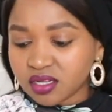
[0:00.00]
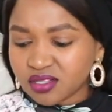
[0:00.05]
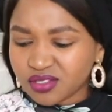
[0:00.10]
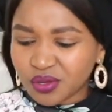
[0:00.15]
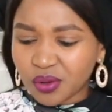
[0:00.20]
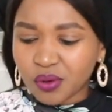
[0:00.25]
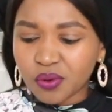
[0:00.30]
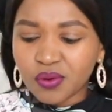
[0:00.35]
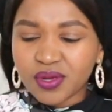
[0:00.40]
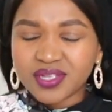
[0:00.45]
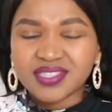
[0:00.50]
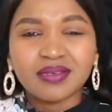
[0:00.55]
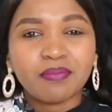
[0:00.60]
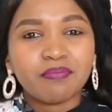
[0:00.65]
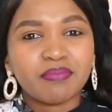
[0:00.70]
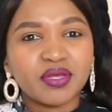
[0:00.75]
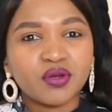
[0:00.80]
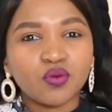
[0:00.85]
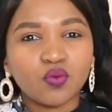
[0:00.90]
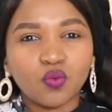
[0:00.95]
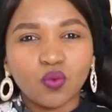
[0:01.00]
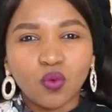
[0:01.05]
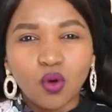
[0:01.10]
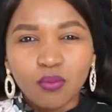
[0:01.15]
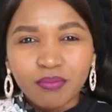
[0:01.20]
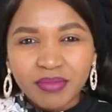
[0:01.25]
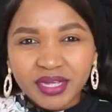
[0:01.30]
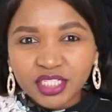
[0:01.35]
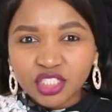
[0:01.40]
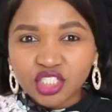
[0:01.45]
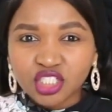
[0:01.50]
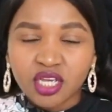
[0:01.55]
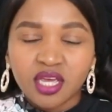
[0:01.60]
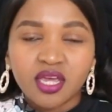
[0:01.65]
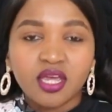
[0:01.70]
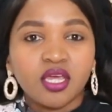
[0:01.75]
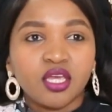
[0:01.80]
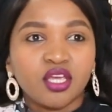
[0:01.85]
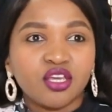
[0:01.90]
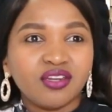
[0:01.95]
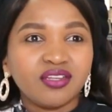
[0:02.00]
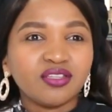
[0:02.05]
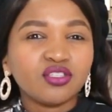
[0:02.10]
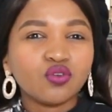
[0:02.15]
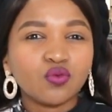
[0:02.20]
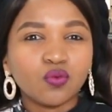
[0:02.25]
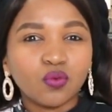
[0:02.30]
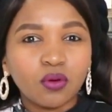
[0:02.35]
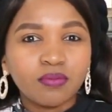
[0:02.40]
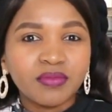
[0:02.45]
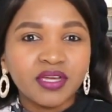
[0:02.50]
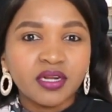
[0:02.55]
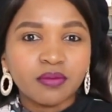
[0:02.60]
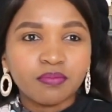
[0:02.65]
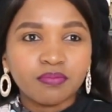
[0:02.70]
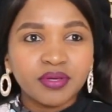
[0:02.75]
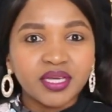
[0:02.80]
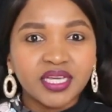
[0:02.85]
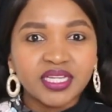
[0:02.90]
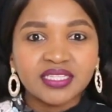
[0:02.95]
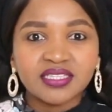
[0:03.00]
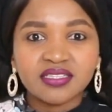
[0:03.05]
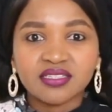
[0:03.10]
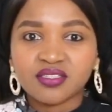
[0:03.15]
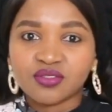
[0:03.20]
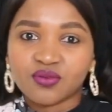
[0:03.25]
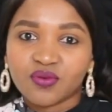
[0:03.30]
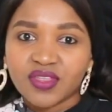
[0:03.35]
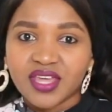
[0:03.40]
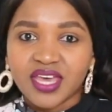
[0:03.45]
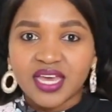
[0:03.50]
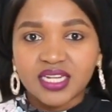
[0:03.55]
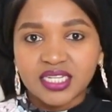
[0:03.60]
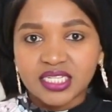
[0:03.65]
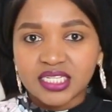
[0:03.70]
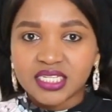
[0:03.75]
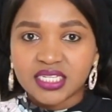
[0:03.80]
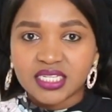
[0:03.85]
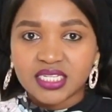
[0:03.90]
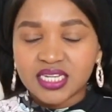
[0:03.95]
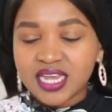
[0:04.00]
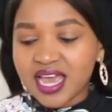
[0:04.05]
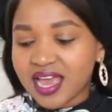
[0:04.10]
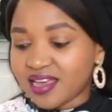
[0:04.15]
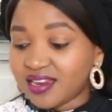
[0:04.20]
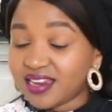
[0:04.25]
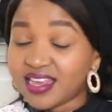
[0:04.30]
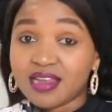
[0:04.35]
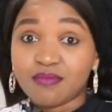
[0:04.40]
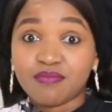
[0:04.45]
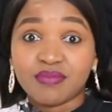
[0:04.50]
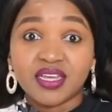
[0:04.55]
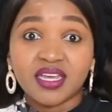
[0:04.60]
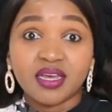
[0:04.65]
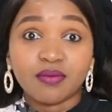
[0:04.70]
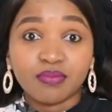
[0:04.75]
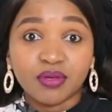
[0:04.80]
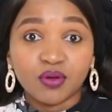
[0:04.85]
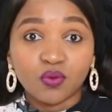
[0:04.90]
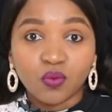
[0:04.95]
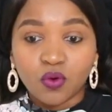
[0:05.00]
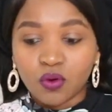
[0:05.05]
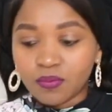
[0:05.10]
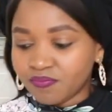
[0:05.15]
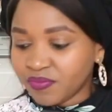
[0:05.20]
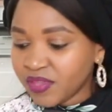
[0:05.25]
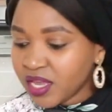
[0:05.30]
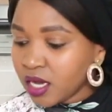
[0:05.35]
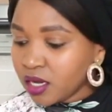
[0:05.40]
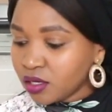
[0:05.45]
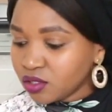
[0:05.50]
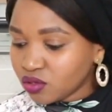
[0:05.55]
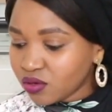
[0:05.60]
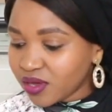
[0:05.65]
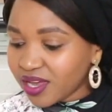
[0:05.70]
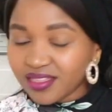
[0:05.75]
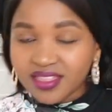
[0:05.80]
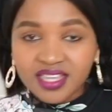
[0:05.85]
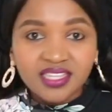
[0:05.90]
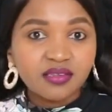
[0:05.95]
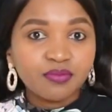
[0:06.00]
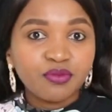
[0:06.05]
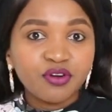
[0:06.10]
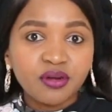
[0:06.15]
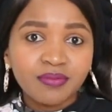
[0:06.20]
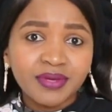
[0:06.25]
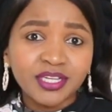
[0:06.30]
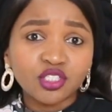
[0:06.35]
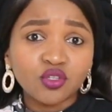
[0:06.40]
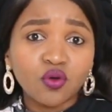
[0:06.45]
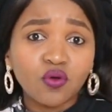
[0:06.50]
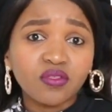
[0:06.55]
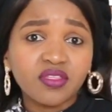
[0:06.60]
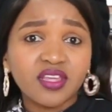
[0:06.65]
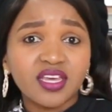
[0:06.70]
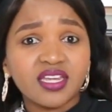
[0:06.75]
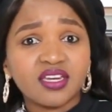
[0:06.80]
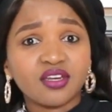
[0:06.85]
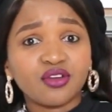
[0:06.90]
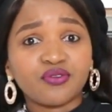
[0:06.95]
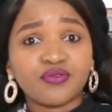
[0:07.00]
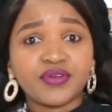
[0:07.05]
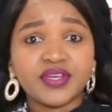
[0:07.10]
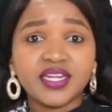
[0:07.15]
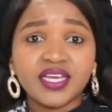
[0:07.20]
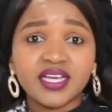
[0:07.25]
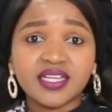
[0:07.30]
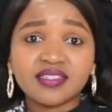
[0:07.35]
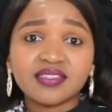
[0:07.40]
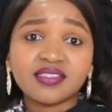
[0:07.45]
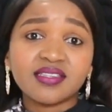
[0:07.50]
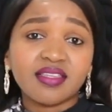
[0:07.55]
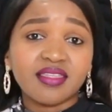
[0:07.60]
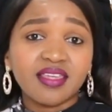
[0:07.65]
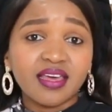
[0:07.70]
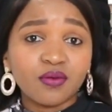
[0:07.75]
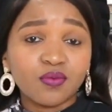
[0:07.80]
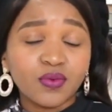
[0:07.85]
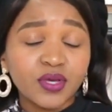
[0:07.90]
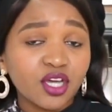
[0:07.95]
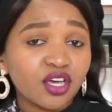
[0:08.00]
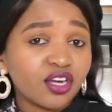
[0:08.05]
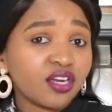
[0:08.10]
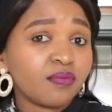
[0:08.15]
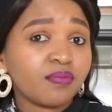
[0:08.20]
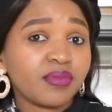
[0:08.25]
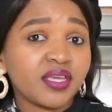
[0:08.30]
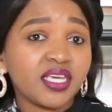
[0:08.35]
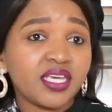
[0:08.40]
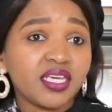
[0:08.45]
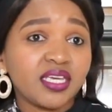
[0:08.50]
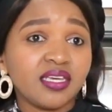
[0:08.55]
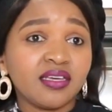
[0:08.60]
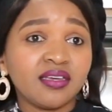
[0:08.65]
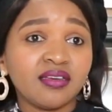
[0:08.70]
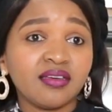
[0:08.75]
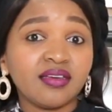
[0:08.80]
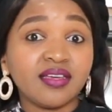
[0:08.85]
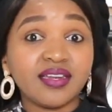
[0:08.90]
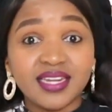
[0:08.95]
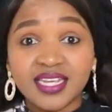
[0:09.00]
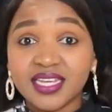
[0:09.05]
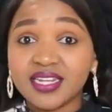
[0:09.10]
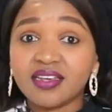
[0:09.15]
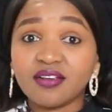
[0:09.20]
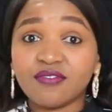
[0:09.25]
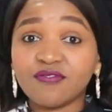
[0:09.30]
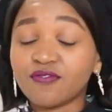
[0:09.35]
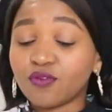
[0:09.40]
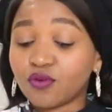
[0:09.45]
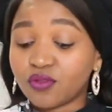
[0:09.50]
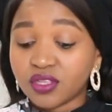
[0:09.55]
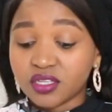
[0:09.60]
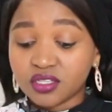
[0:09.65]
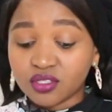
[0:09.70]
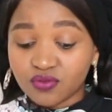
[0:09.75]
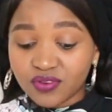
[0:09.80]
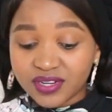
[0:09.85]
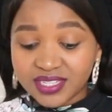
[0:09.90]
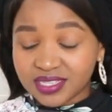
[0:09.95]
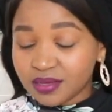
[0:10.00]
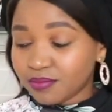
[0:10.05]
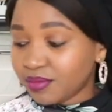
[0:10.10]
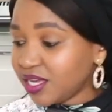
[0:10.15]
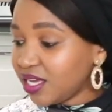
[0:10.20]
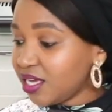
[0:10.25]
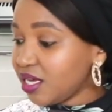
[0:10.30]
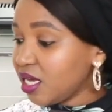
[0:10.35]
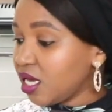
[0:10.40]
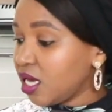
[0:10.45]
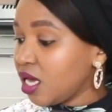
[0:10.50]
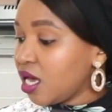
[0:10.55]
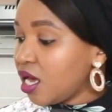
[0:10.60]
So it's a bit warmish. You need to warm it a bit so that, yeah, it can be a bit warm. So yeah, these are pretty much all the ingredients that we're gonna be needing for this recipe.